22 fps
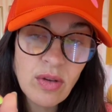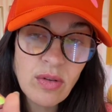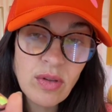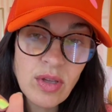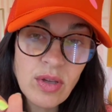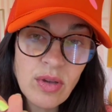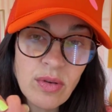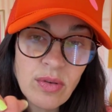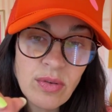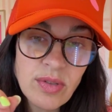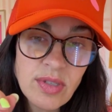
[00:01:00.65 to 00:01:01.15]
you
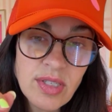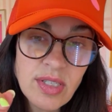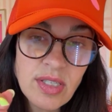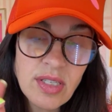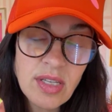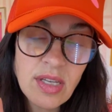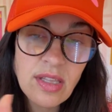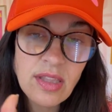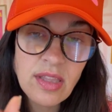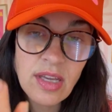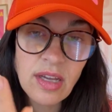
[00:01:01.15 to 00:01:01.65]

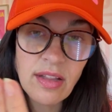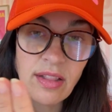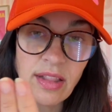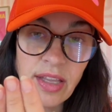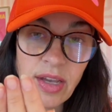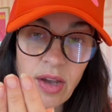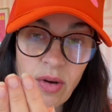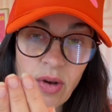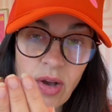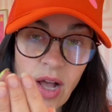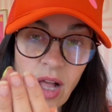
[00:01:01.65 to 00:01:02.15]
use the
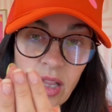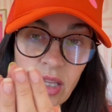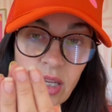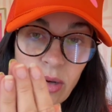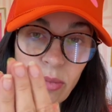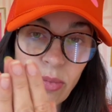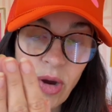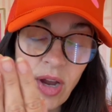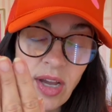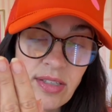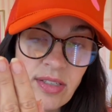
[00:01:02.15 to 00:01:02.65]
Kleo
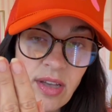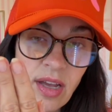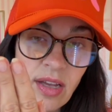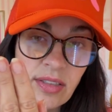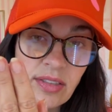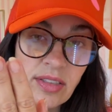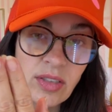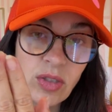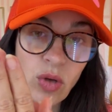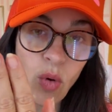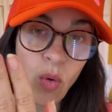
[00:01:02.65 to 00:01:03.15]
Kolor
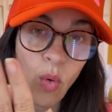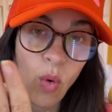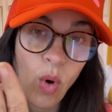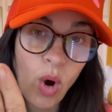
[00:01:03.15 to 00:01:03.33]
press-ons